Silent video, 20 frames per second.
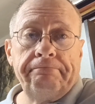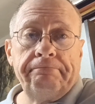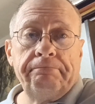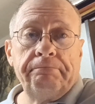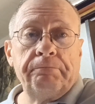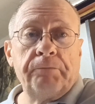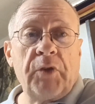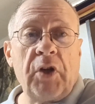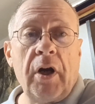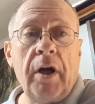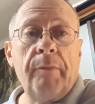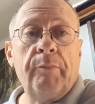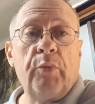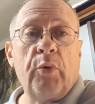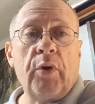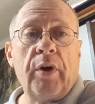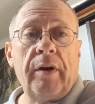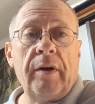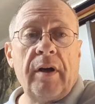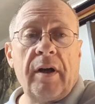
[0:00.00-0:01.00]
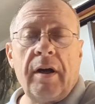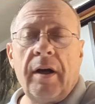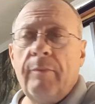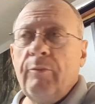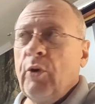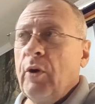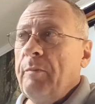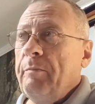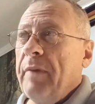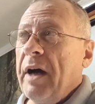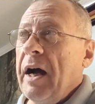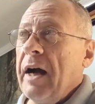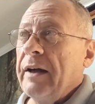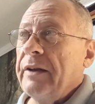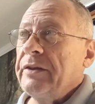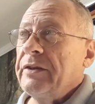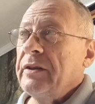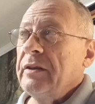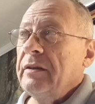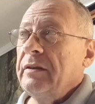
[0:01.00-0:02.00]
cardboard
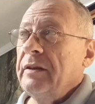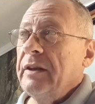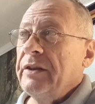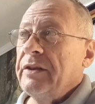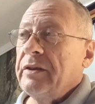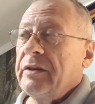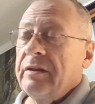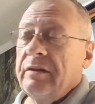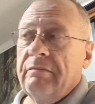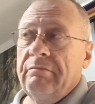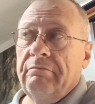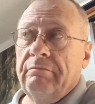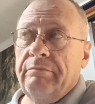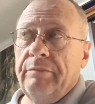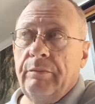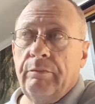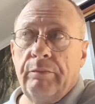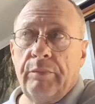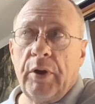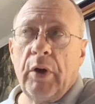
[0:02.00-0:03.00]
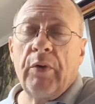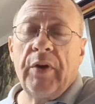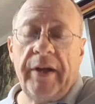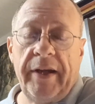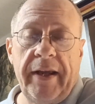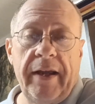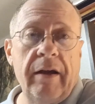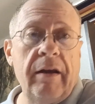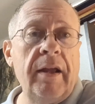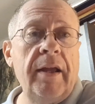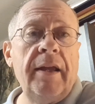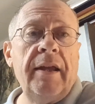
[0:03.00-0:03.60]
box that's broken down,